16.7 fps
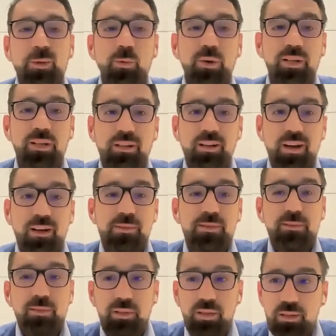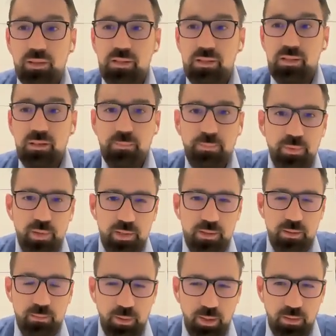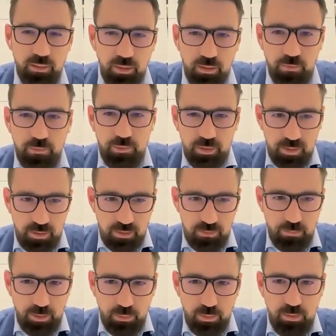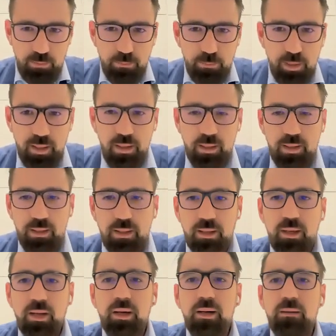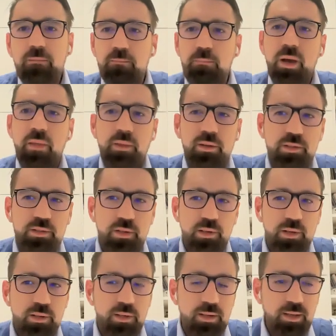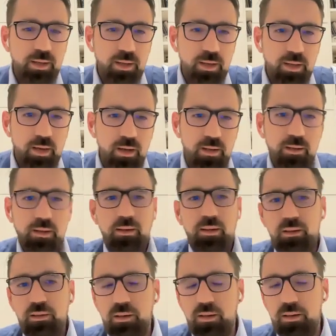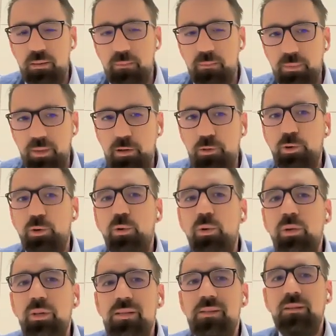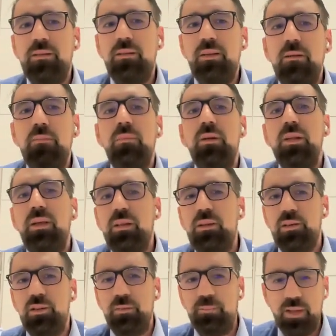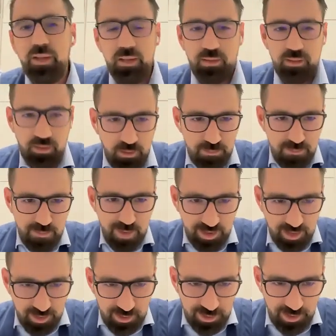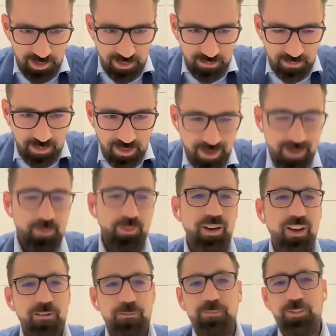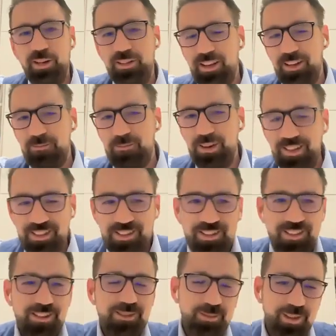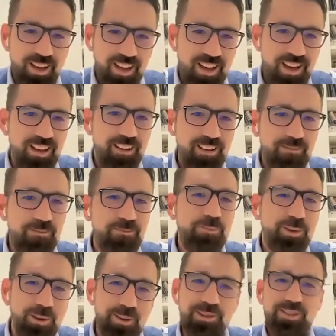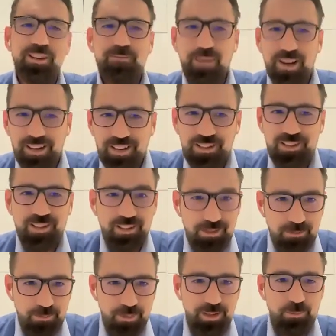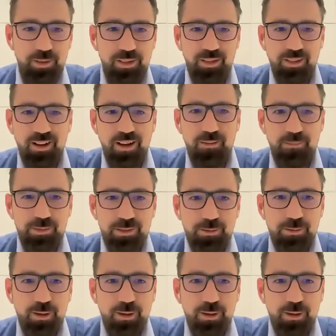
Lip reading: When it comes to leadership, there's a big difference between being a manager and a leader. The role is team leader, not team manager. We have product managers, we have project managers, but when it comes